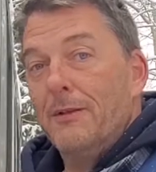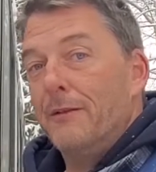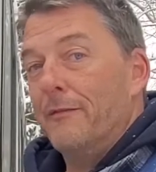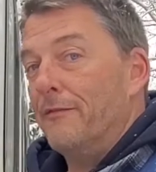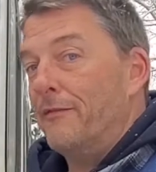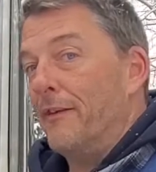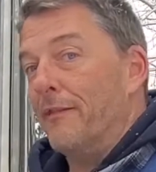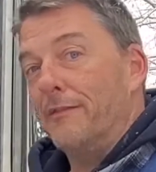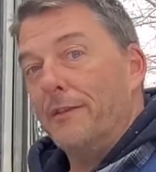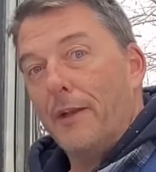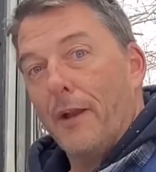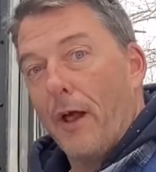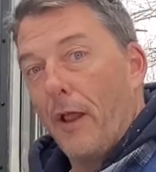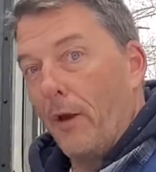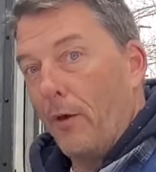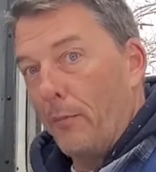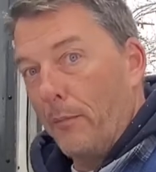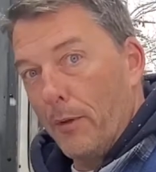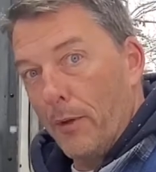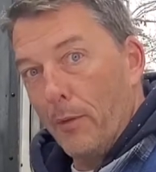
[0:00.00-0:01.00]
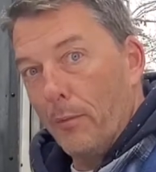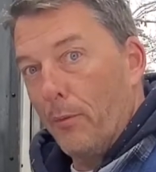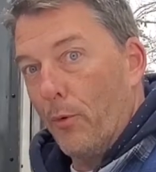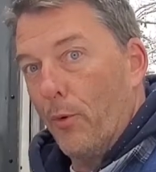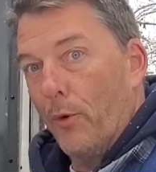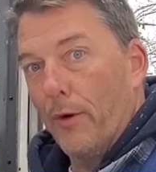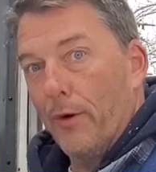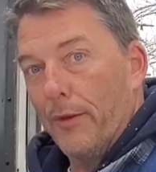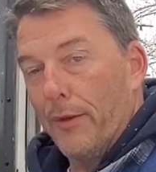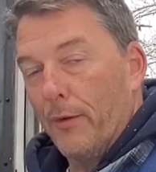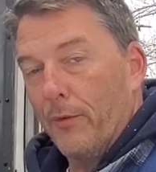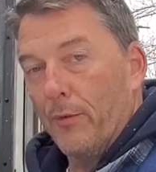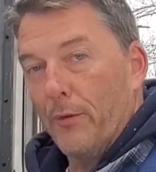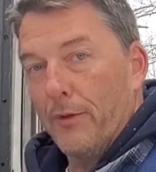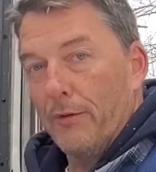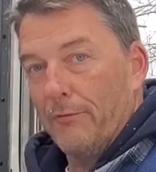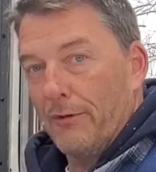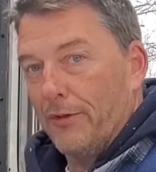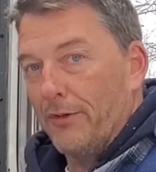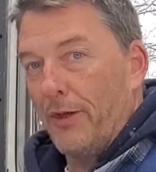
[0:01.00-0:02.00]
$50 billboard
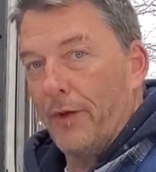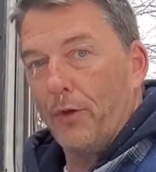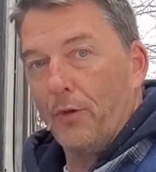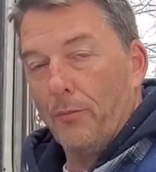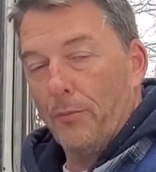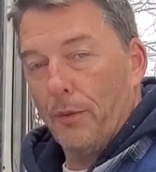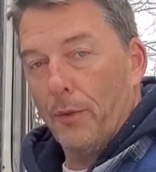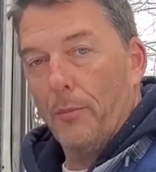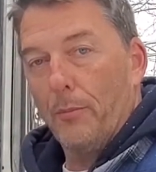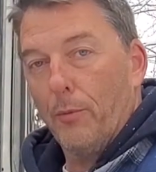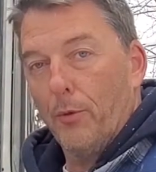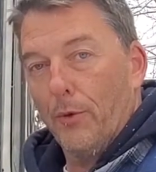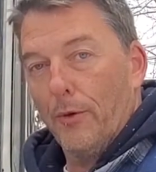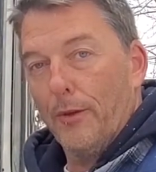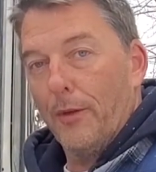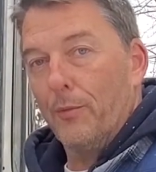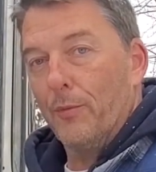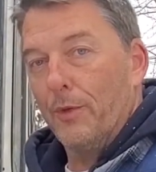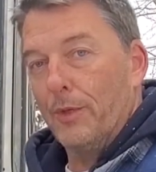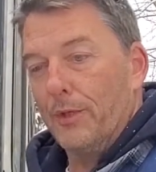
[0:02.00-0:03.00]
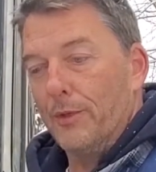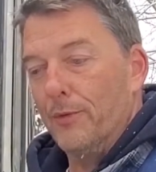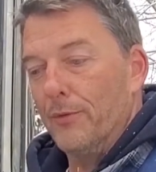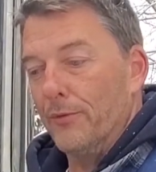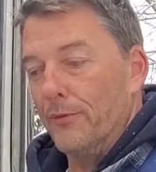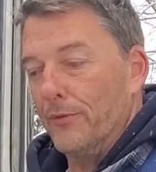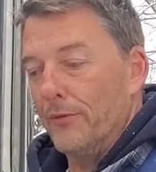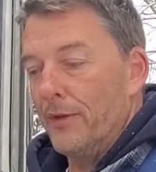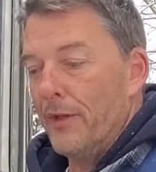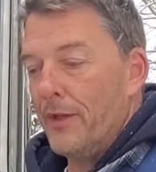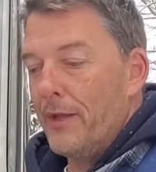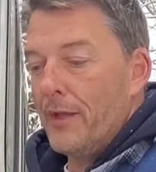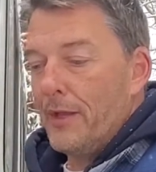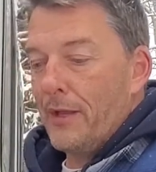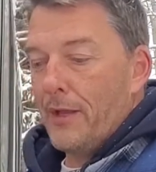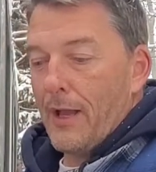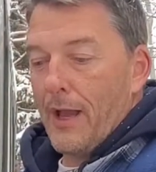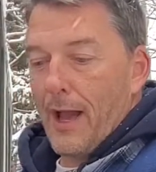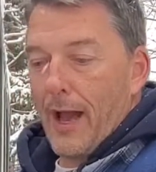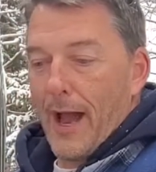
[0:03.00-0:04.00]
recycled billboard that we used,
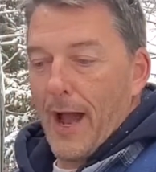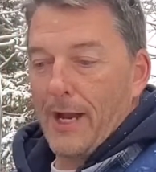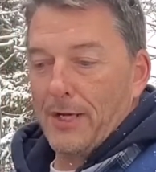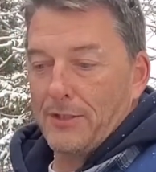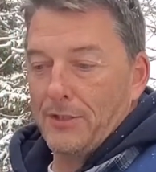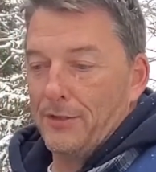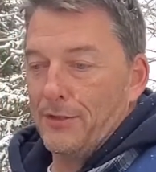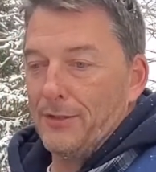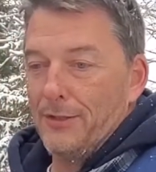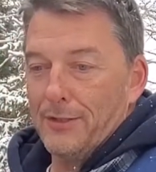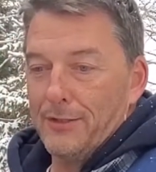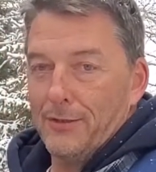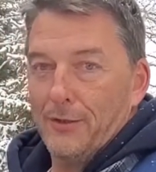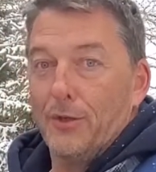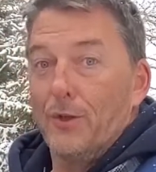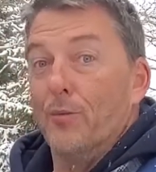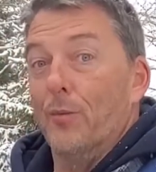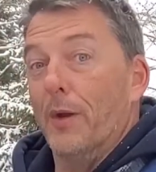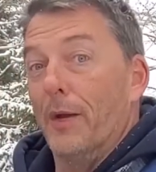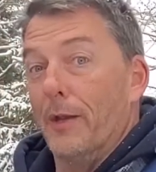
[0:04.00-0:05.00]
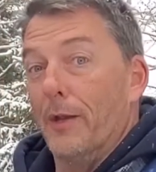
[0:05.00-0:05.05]
actually is a good way to